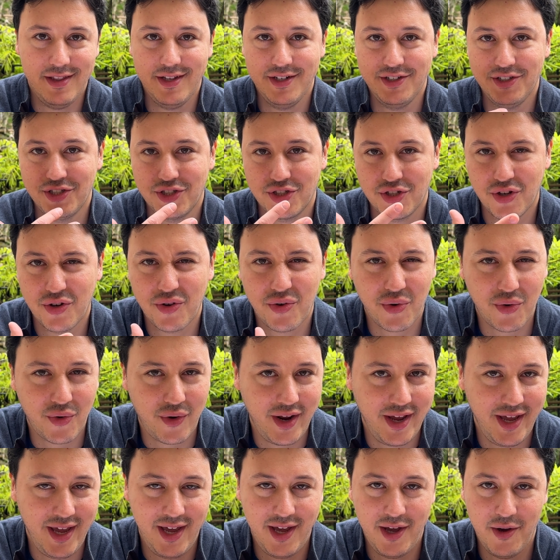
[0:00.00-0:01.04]
There's
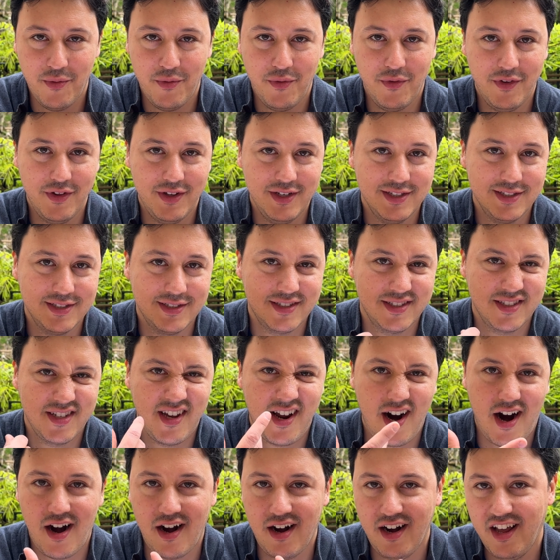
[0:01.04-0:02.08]
cream, it's
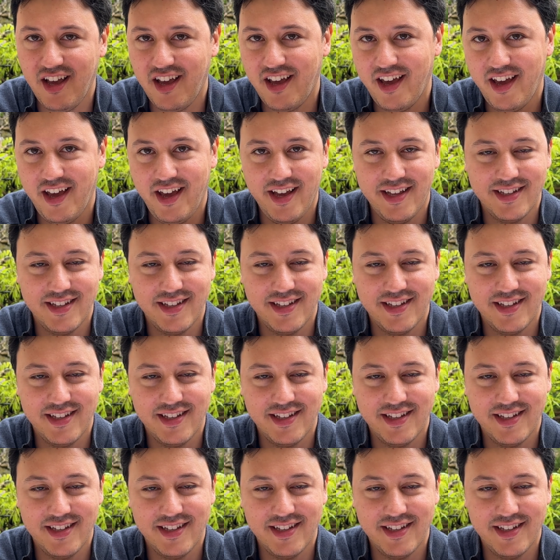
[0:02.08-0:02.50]
garlicky.